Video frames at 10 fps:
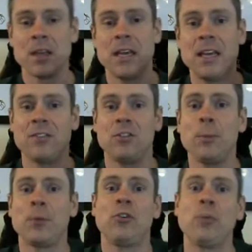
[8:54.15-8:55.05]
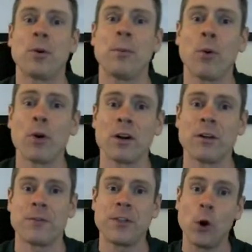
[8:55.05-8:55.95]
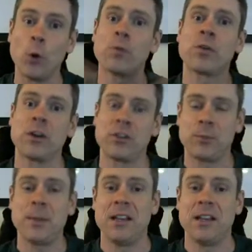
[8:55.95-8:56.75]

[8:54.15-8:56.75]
is super, super important for the overall speed.